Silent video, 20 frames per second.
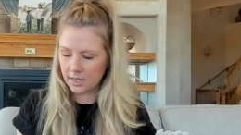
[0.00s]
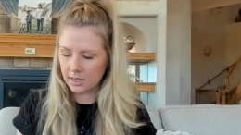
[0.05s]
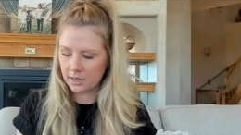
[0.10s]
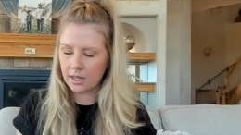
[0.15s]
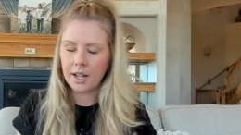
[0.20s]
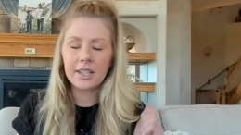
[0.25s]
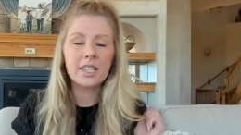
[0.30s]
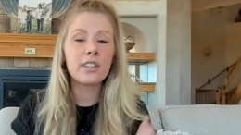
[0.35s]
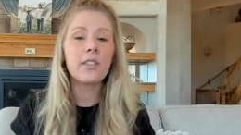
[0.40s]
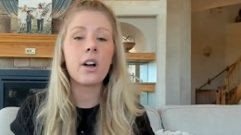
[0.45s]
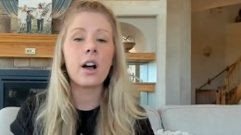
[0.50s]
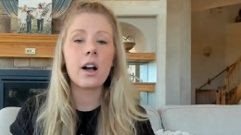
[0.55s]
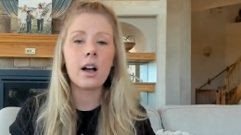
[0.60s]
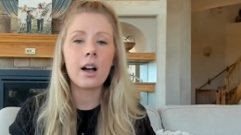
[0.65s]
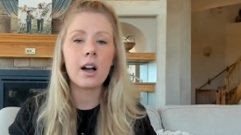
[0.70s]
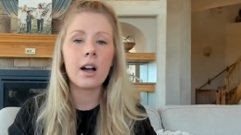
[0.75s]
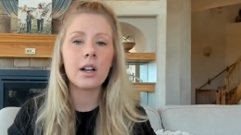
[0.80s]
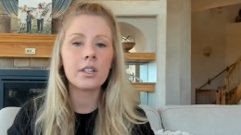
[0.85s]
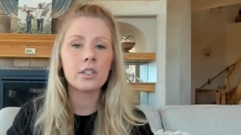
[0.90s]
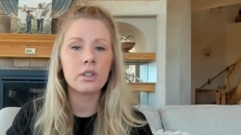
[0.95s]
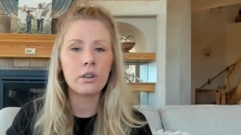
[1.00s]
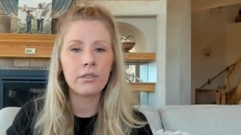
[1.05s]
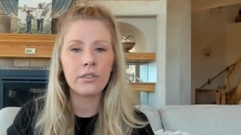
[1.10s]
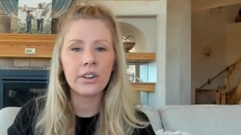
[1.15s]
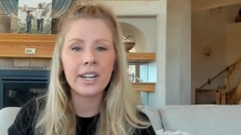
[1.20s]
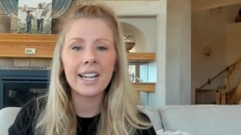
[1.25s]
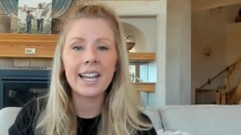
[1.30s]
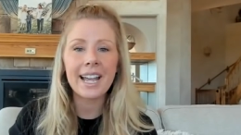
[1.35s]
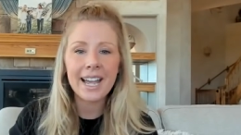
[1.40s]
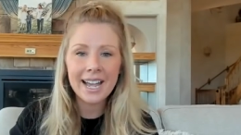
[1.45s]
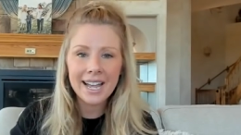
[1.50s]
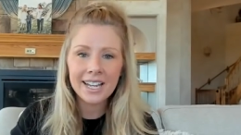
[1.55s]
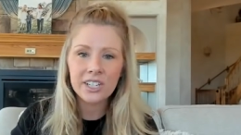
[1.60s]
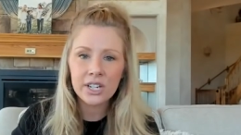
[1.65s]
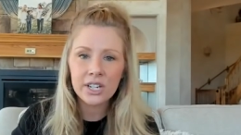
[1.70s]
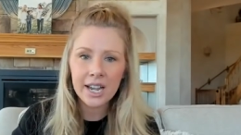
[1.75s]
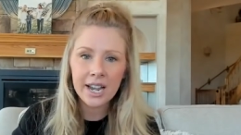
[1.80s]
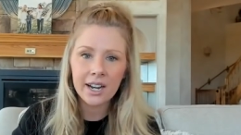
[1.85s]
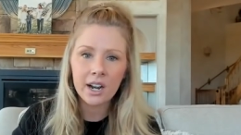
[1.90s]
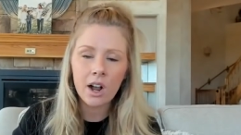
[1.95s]
Lots of ahas. Don't forget
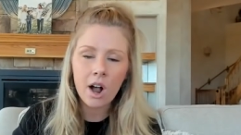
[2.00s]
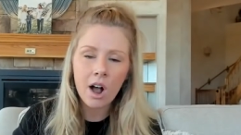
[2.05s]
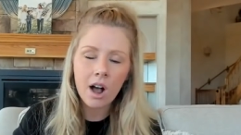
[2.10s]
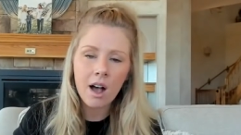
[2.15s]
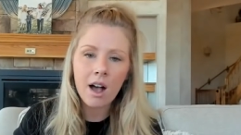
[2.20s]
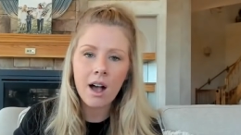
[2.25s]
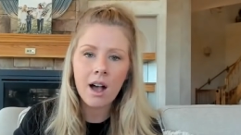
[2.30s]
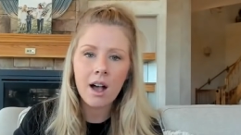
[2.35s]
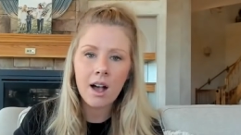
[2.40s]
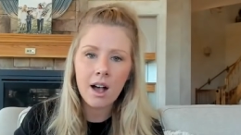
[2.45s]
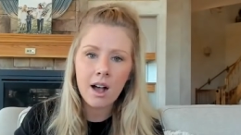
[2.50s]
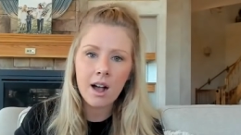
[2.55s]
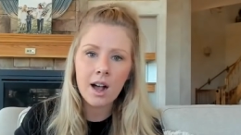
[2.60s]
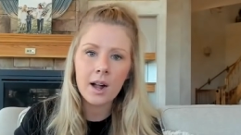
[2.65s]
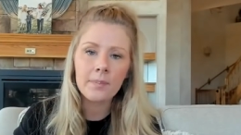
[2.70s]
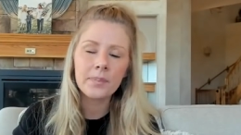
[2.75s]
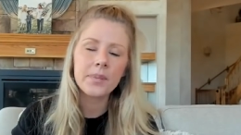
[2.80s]
hashtag aha.